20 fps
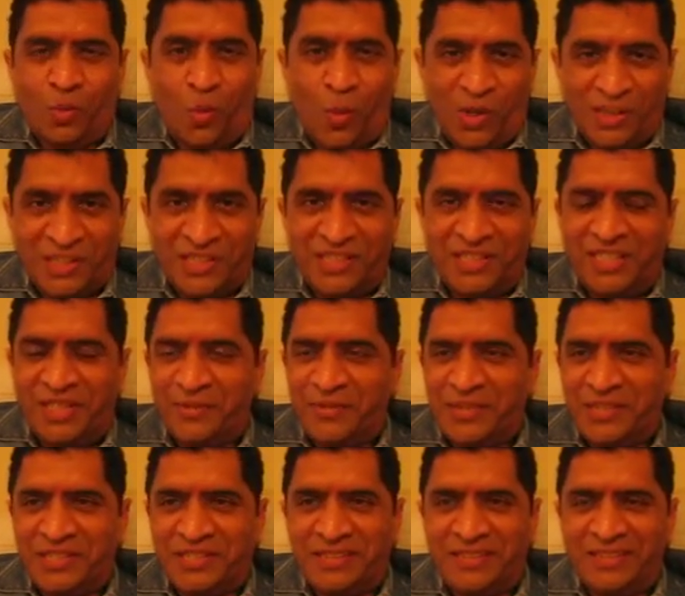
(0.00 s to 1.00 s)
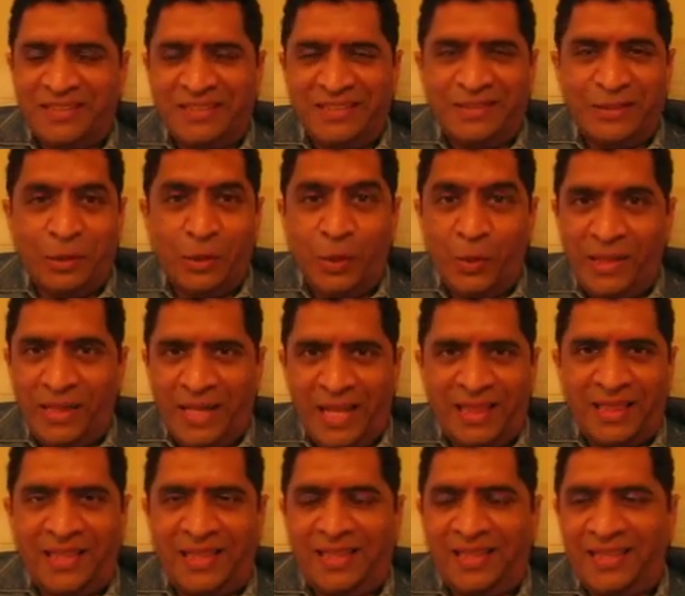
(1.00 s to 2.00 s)
watching television, doing
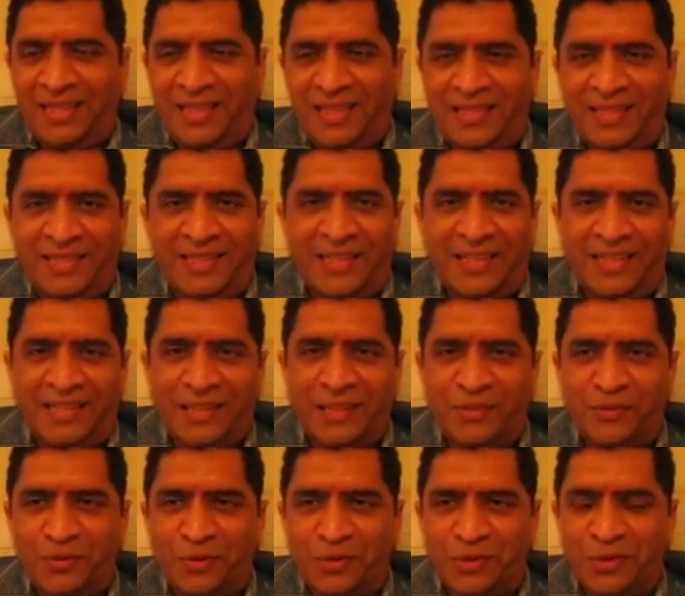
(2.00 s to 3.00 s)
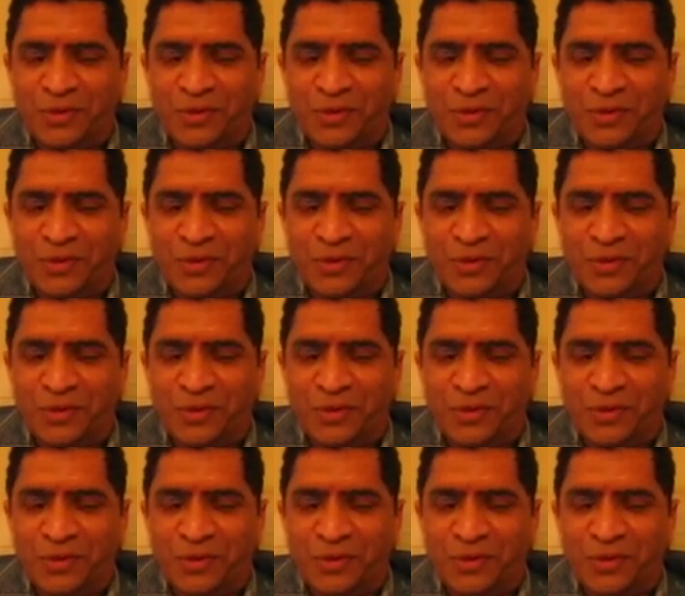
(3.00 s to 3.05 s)
nothing other than attending phone